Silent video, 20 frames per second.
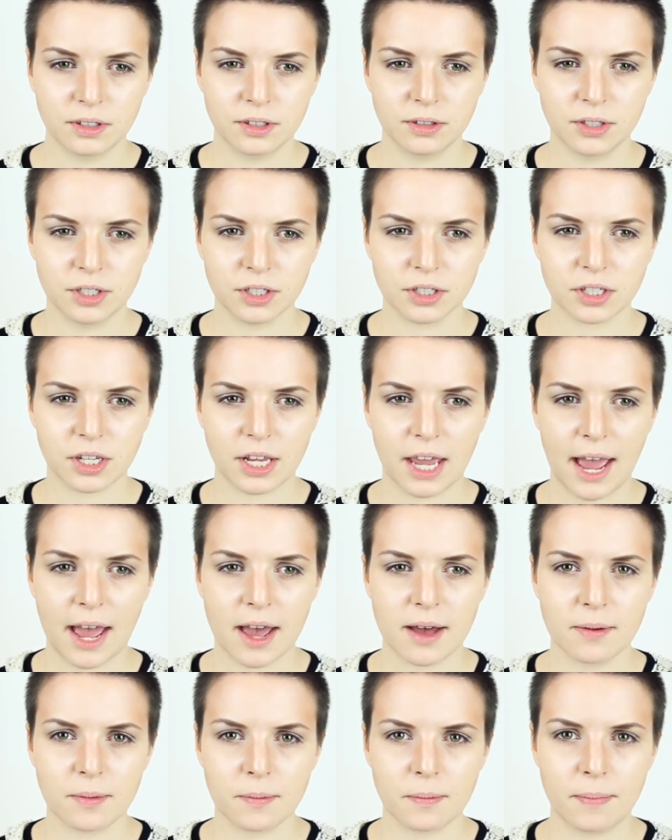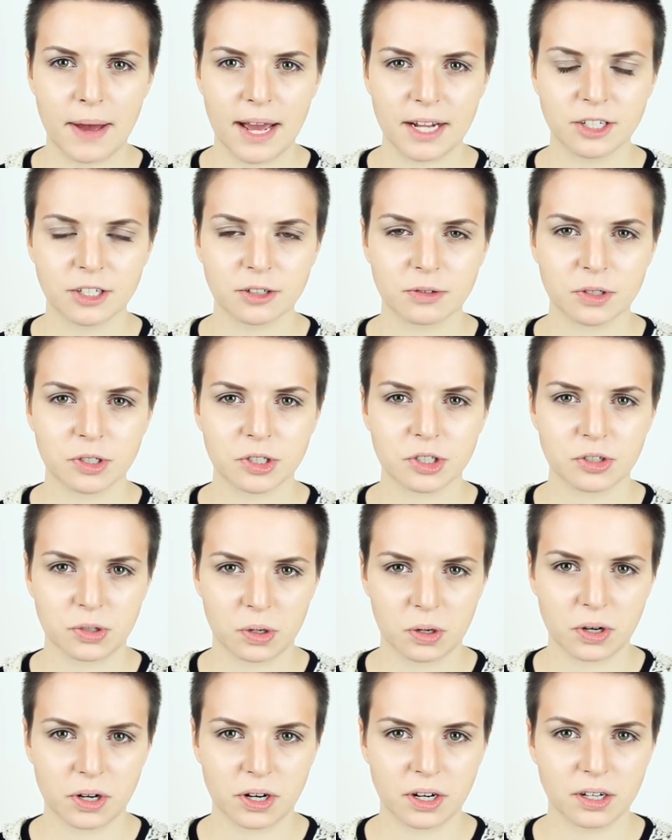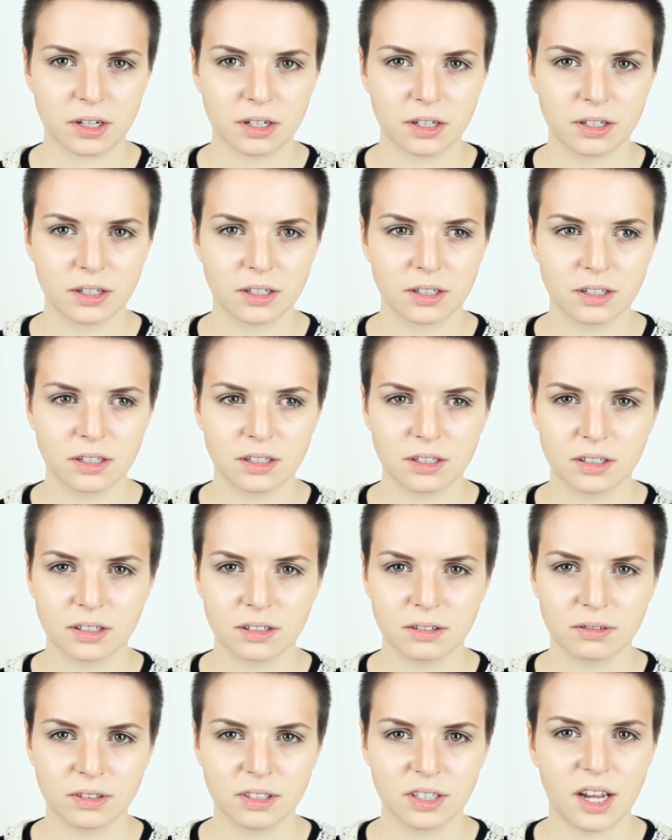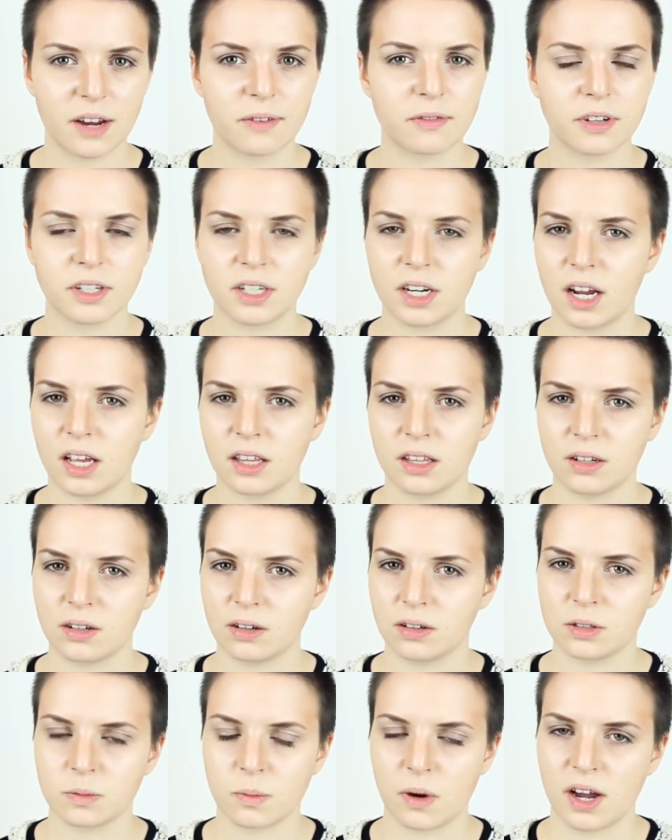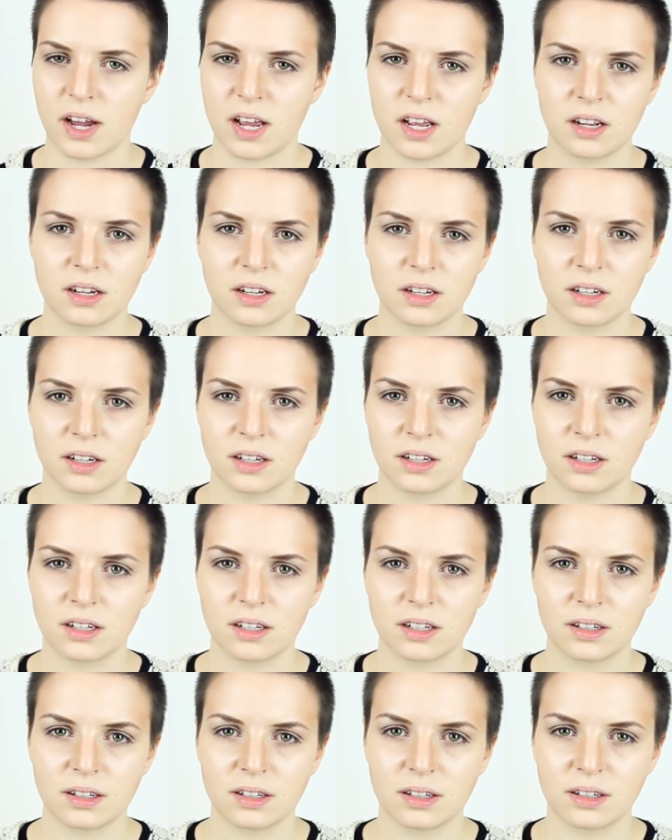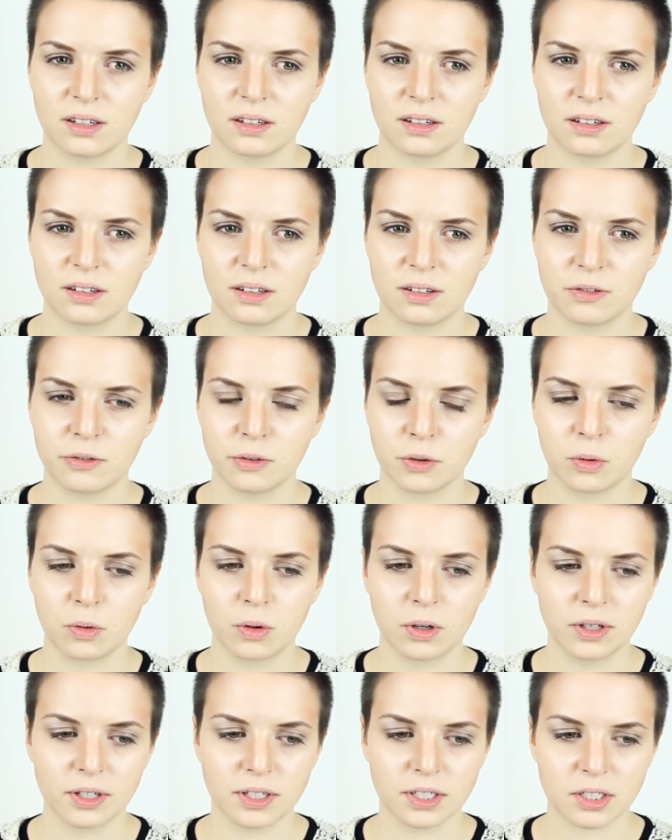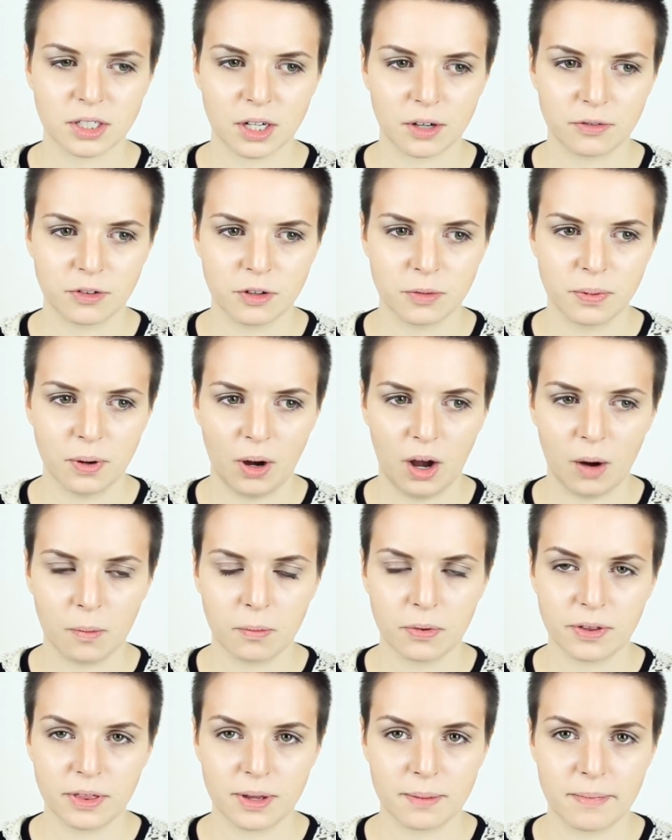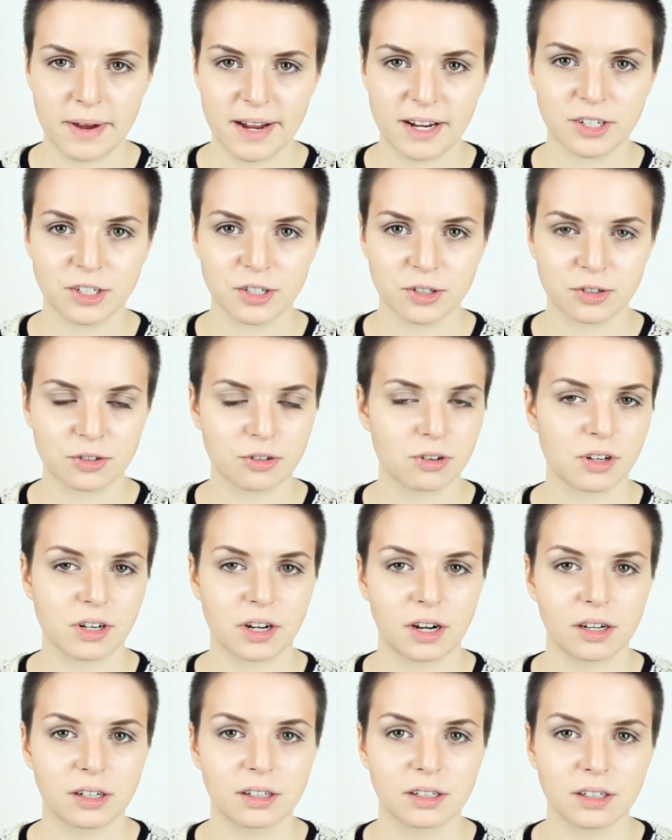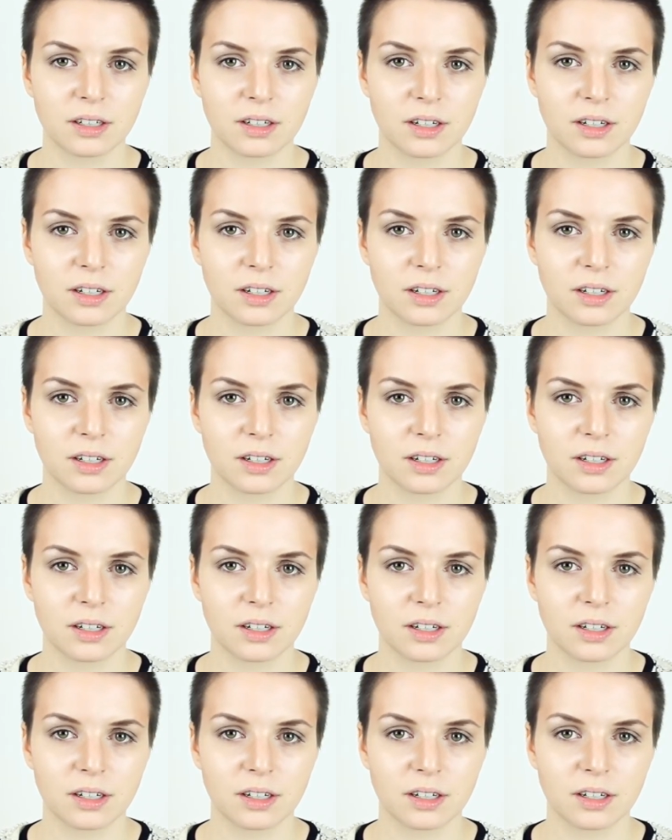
You just get better and stronger with every day that goes by. For all of the stuff you put up with, it makes you stronger.